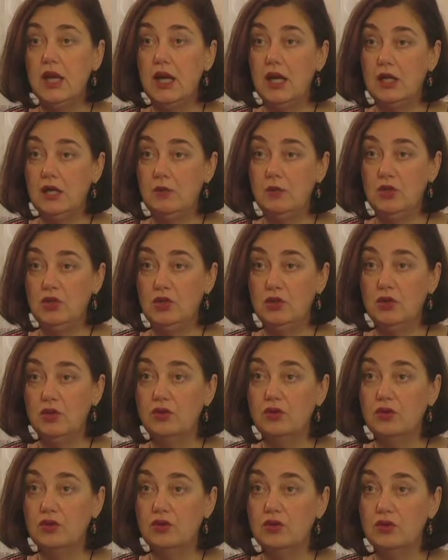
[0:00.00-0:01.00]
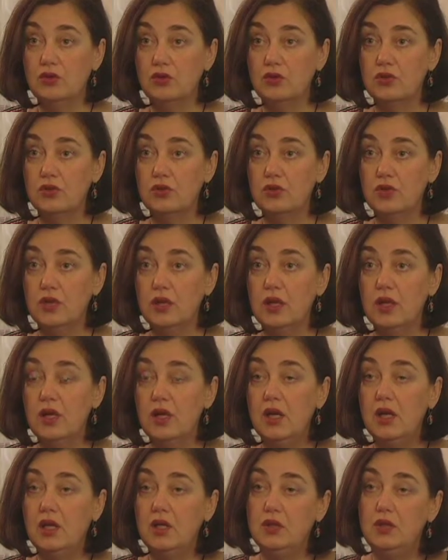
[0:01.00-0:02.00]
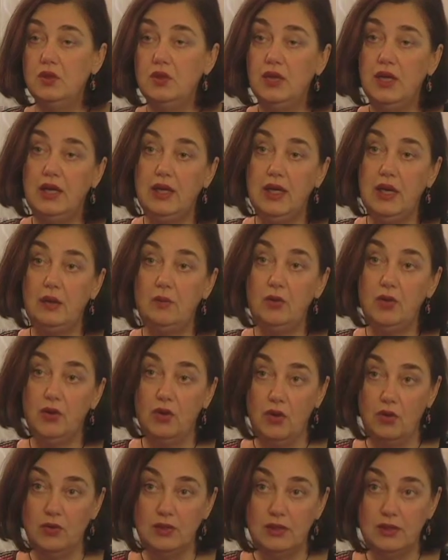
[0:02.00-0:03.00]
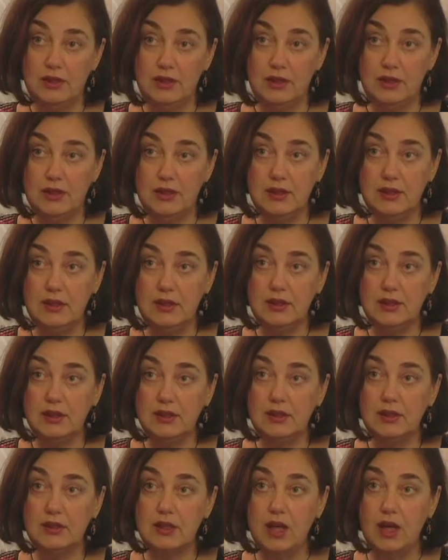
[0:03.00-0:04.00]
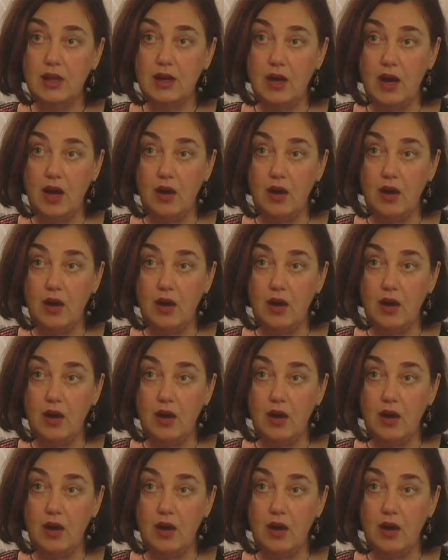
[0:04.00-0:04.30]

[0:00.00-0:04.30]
endometriosis surgery, do they keep their own statistics on